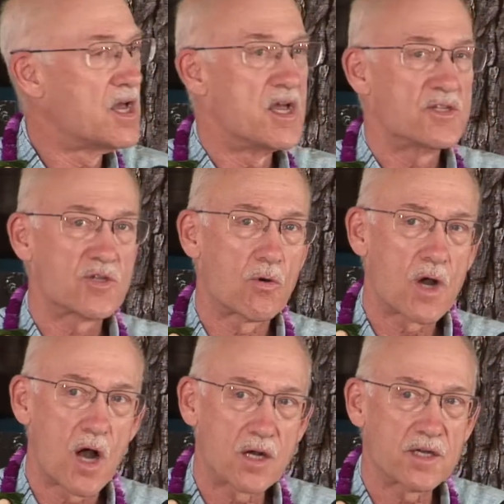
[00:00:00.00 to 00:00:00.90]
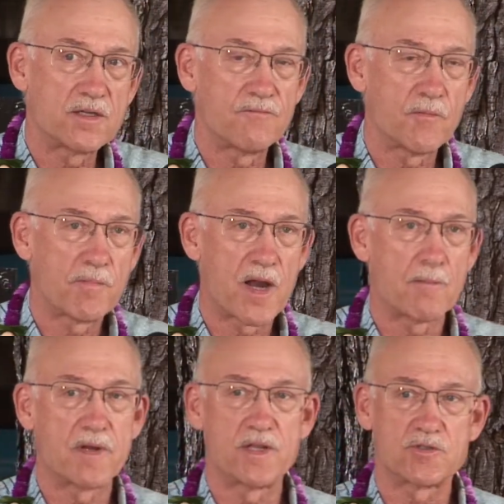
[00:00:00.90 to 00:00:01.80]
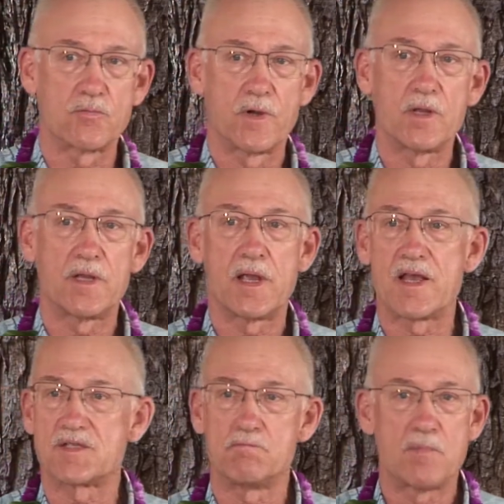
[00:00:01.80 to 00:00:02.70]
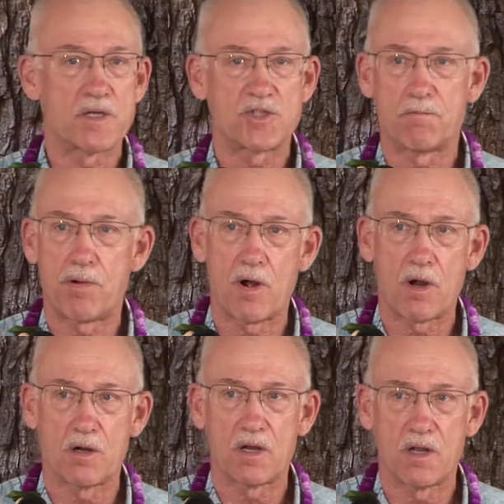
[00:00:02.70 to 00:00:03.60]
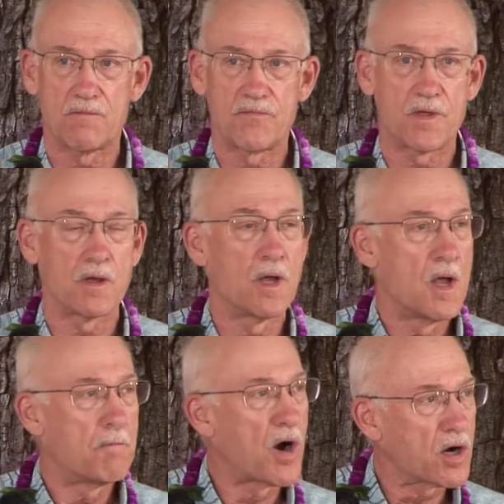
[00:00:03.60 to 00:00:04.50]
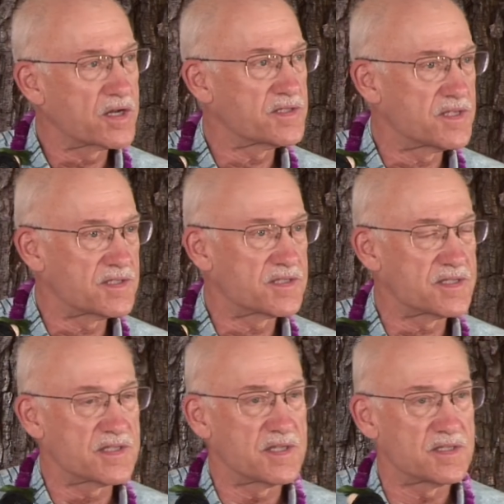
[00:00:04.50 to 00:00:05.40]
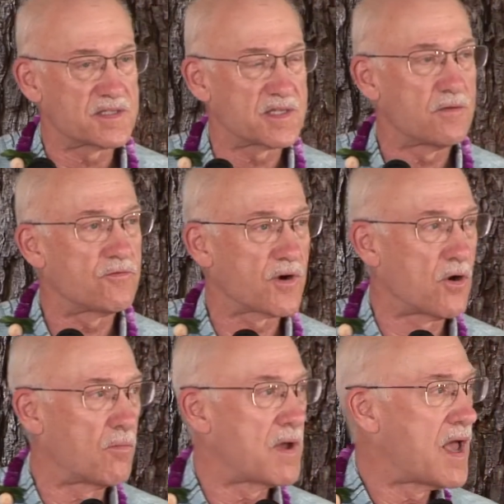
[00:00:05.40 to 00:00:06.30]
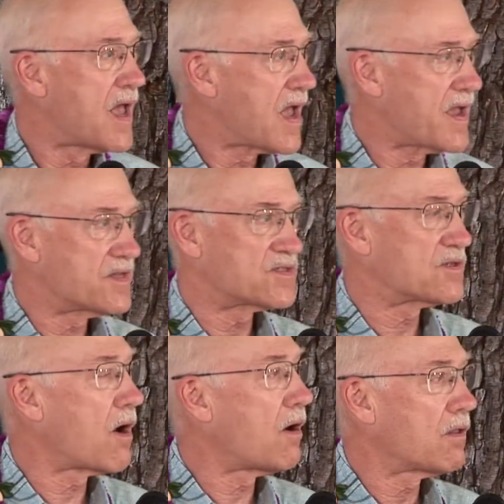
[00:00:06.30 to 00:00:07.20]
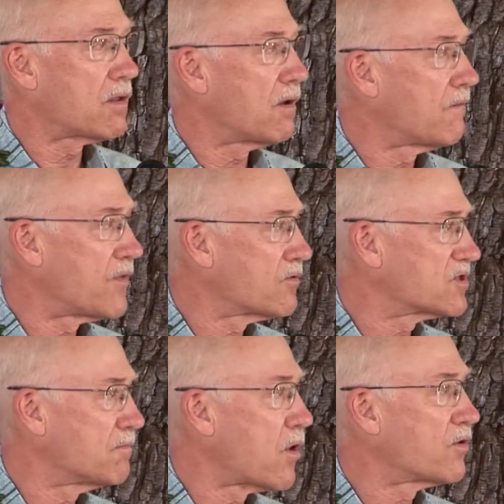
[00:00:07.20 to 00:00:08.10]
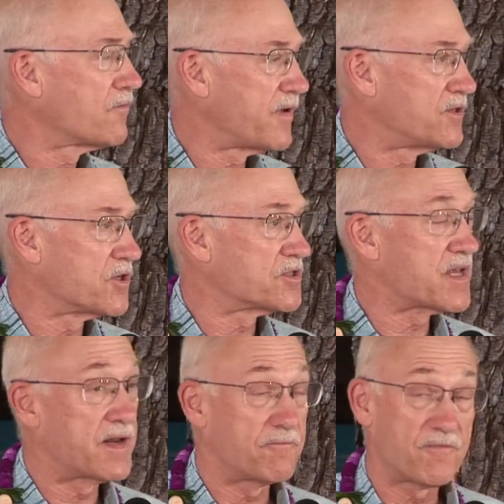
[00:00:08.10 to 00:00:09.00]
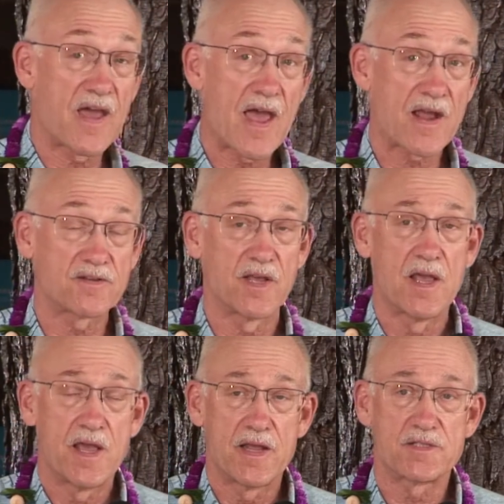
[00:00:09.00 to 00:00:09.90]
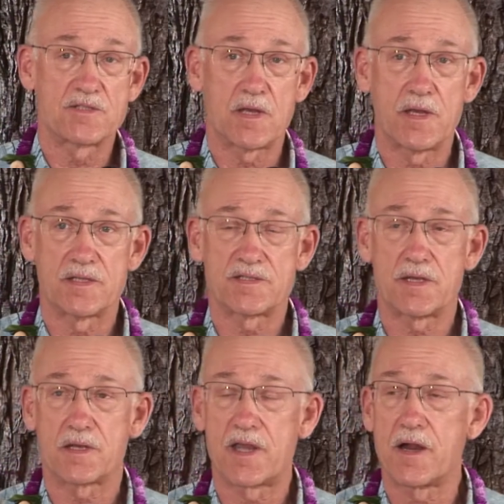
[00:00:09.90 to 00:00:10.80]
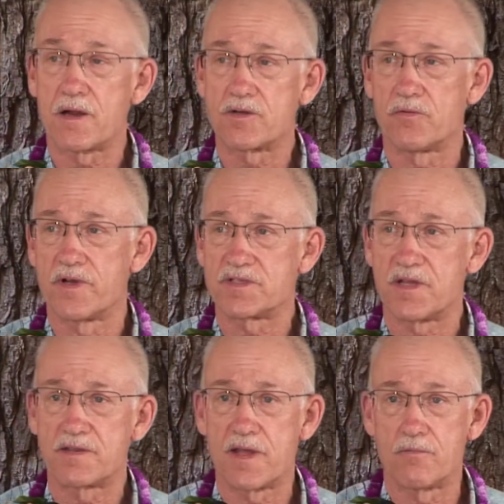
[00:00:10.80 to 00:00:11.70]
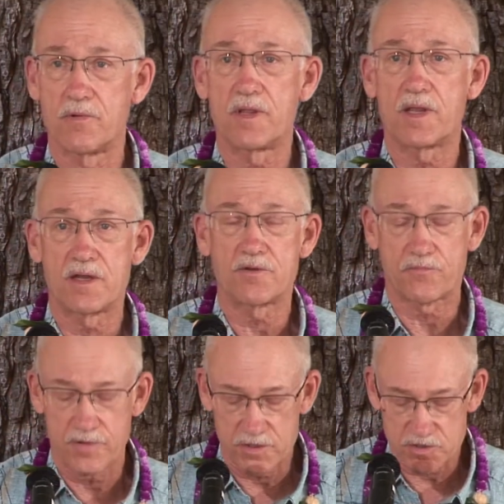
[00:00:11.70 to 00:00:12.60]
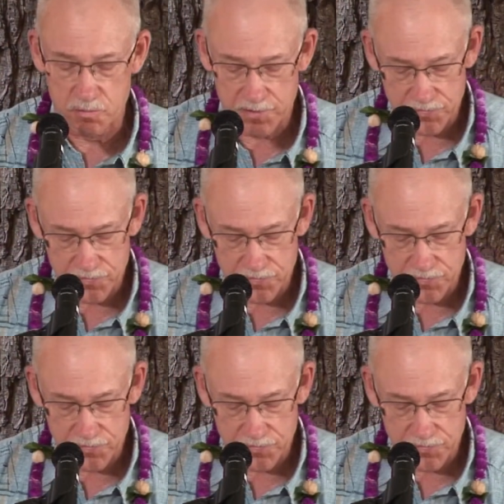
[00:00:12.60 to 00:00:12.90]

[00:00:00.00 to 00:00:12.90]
So cognitive impairment is really as much a part of the Parkinson's disease syndrome as all of those motor features. And in fact, it's a characteristic that really interferes with